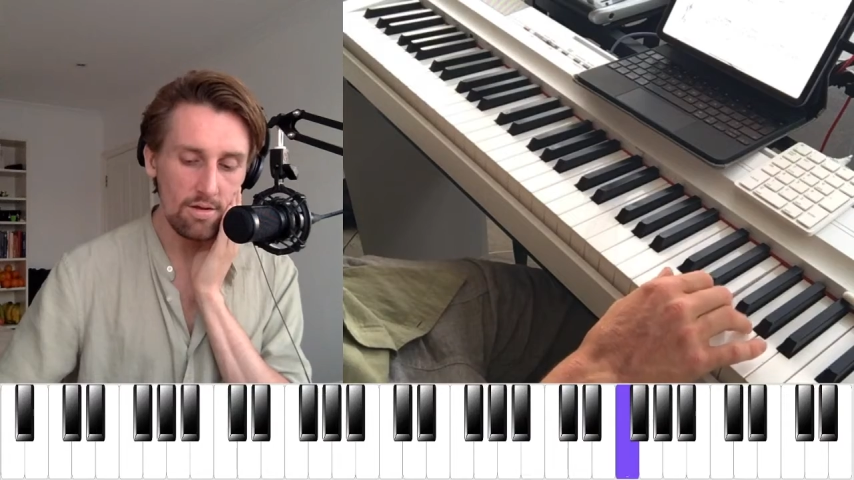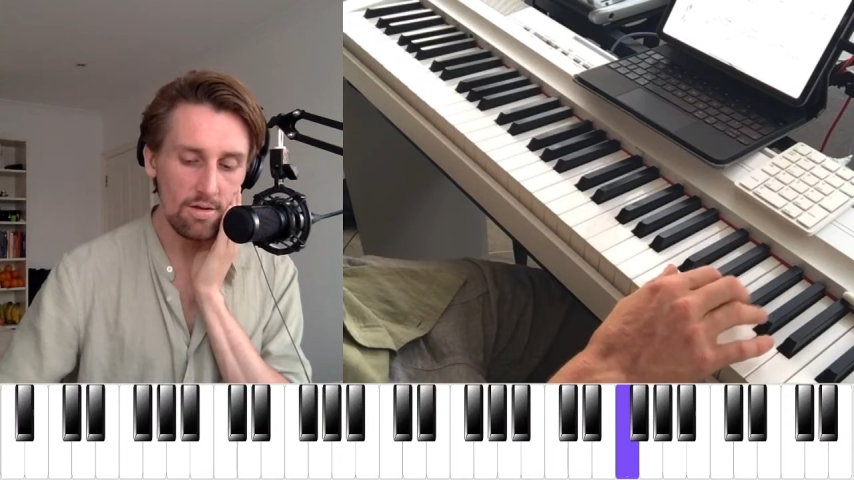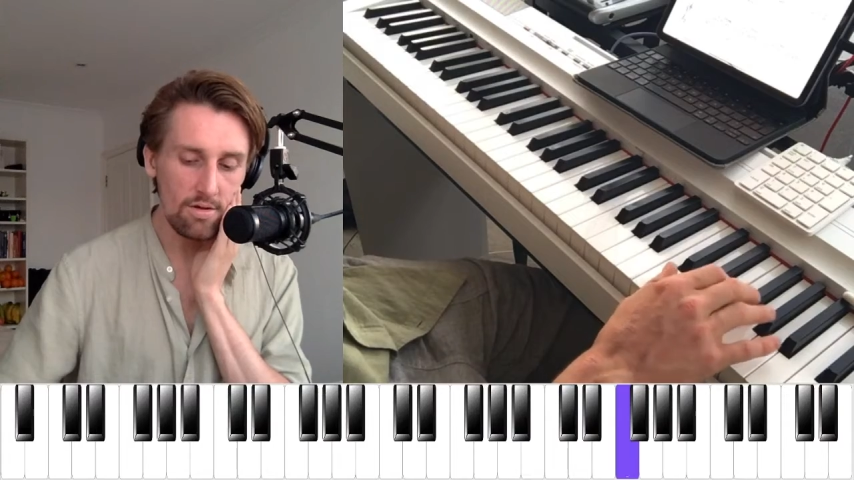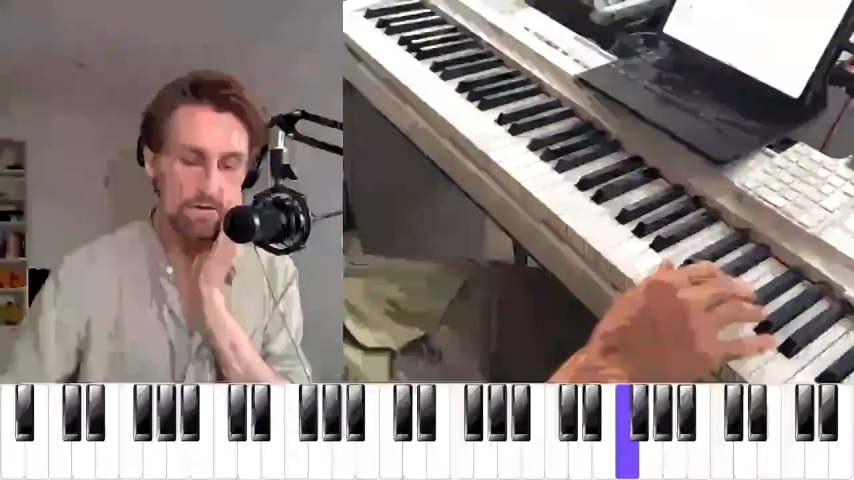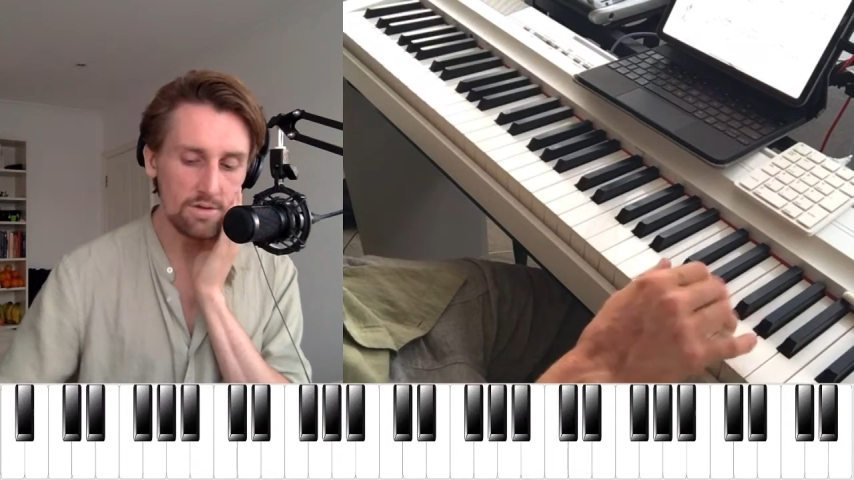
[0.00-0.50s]

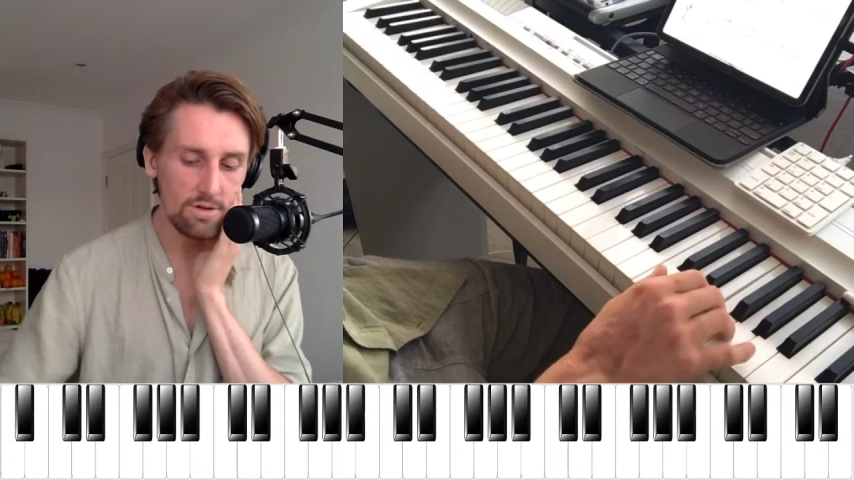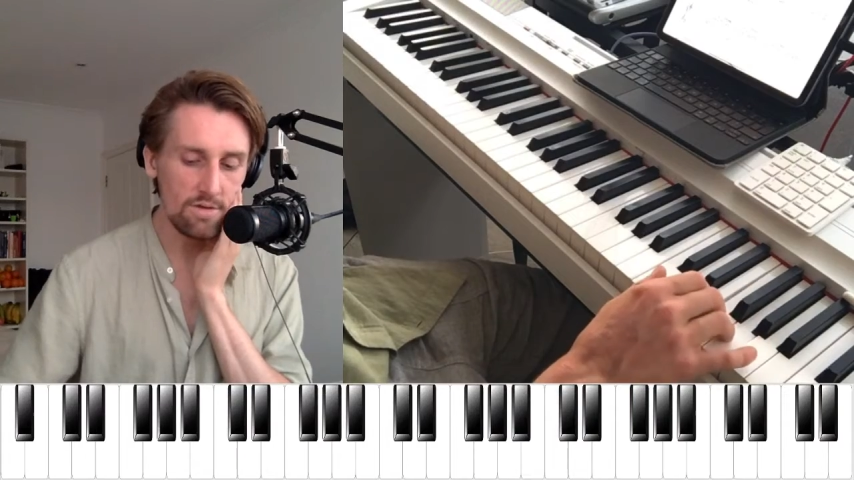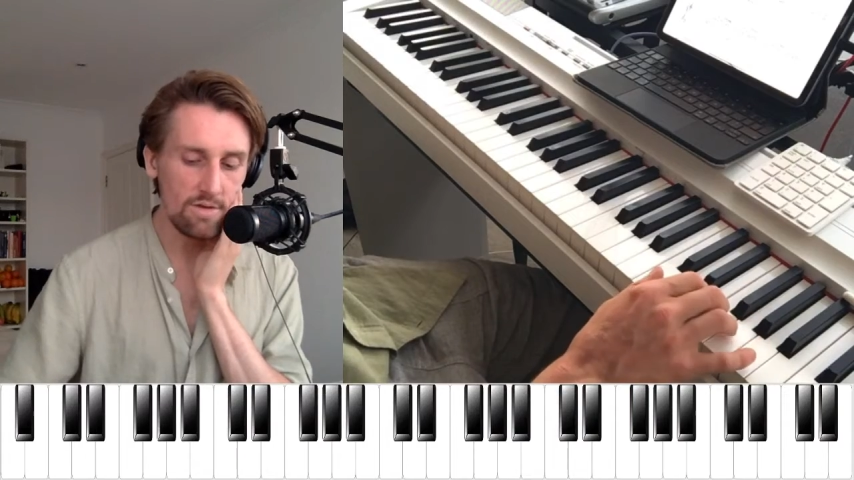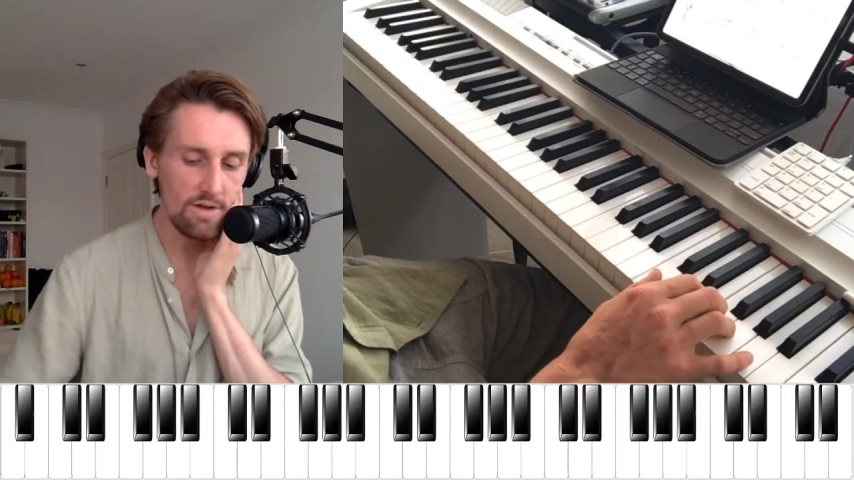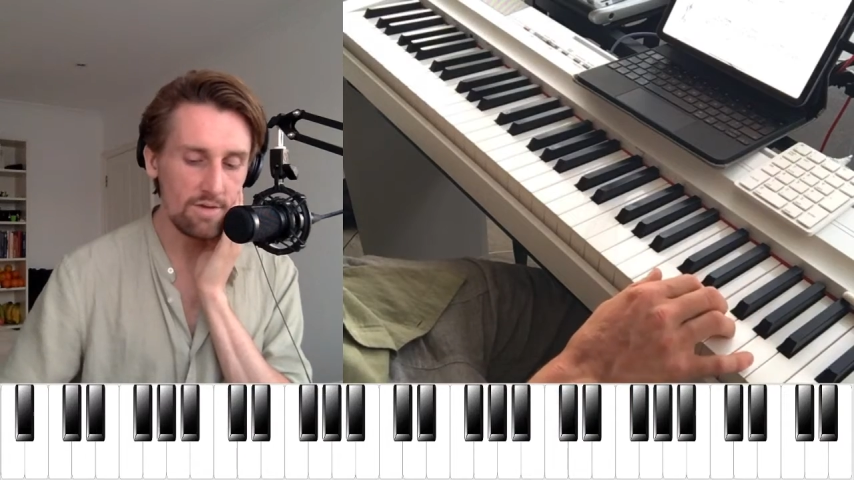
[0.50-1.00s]
No, it's not even A